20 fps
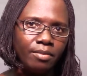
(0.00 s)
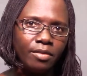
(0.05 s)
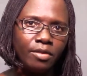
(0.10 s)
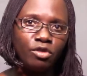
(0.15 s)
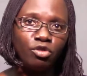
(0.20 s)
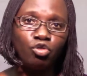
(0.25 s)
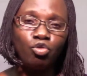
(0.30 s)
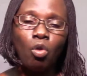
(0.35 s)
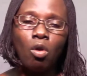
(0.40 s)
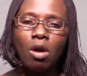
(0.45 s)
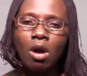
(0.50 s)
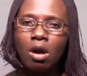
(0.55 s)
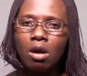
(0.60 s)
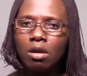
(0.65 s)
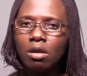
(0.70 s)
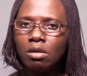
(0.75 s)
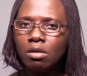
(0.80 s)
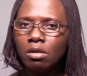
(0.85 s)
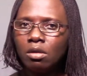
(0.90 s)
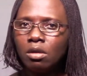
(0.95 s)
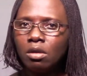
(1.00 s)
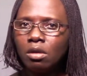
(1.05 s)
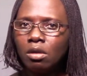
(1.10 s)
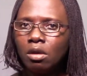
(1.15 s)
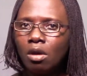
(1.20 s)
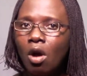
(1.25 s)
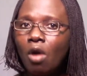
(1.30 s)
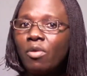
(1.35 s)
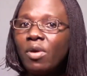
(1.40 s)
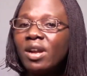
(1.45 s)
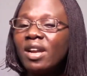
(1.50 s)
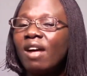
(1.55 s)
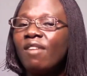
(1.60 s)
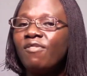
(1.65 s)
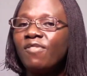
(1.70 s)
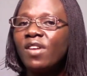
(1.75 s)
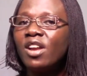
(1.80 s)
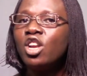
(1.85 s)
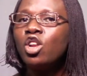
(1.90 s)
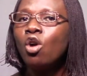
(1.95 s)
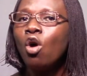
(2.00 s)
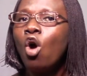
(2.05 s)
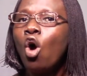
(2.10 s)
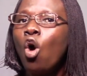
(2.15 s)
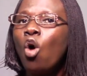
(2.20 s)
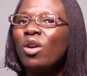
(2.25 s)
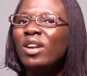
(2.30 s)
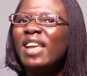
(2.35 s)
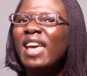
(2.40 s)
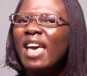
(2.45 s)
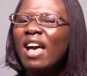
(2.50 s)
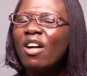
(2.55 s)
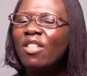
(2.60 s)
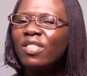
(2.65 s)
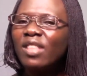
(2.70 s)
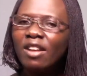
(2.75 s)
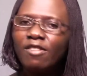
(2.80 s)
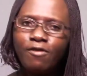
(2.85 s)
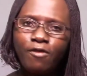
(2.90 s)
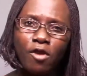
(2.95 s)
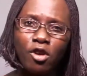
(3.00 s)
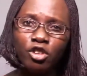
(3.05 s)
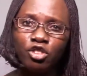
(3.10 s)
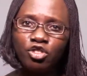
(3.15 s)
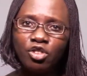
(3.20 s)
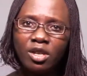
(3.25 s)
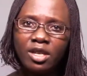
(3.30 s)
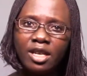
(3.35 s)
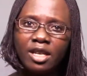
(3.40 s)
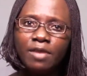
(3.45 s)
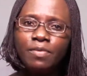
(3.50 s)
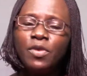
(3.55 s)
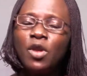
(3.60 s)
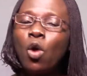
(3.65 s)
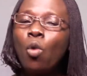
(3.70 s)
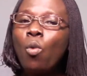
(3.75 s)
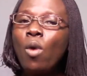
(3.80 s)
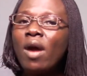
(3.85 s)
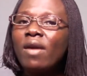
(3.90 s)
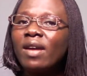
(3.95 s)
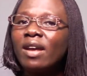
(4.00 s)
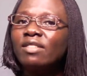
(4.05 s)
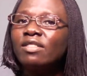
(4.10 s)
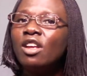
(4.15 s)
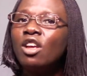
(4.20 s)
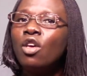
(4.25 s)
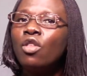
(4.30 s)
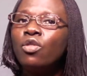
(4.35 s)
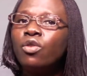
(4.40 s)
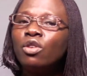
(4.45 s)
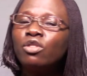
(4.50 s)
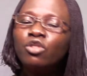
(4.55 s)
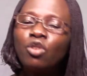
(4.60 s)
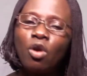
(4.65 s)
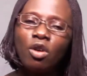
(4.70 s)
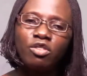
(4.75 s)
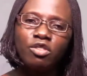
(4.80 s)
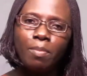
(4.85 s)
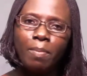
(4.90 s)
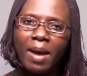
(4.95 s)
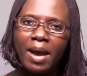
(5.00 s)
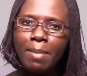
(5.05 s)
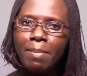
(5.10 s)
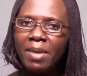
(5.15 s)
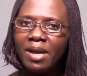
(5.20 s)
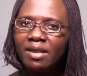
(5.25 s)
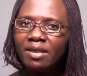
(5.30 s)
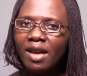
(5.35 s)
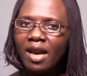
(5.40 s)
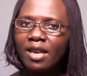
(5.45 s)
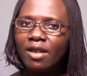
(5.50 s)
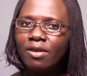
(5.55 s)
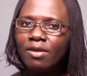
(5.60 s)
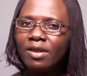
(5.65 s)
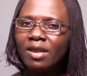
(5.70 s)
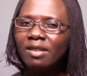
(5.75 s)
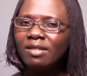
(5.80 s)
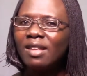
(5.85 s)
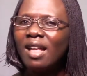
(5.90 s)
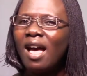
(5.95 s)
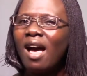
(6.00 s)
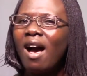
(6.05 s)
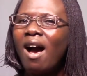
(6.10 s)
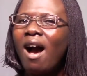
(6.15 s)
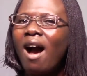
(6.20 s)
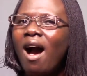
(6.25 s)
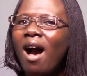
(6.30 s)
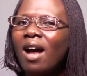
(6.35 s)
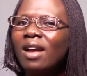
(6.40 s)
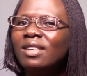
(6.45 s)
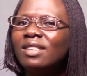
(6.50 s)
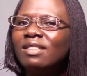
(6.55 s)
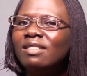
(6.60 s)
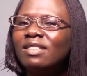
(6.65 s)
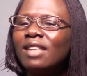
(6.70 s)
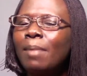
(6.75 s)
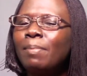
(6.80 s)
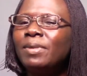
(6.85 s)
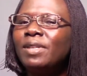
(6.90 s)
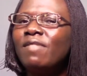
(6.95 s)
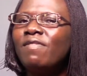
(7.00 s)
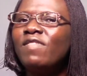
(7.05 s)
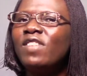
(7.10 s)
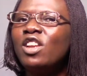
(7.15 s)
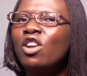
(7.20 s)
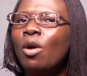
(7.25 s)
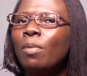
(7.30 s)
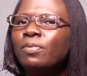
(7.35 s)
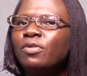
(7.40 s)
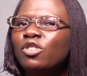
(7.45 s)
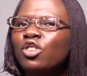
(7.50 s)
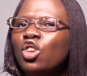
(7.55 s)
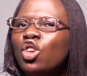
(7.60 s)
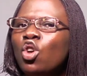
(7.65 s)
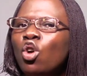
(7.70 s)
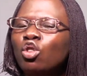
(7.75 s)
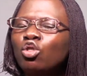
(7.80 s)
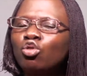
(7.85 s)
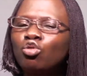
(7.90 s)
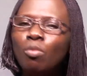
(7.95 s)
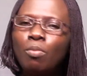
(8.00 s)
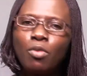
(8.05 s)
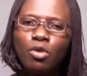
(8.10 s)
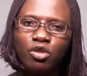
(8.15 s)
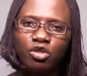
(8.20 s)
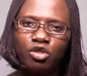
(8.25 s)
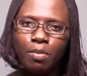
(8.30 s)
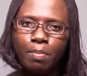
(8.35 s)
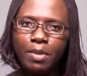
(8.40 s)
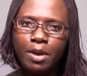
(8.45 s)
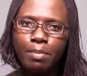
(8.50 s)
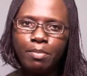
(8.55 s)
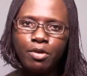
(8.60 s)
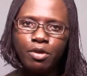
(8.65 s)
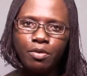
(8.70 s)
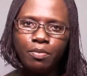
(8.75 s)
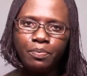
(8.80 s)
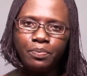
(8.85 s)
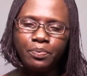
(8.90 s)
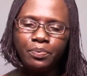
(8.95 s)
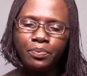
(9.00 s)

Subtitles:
stroke, or renal failure on health and functioning, whereas those caused by mental illness are deceptively obscure to most people.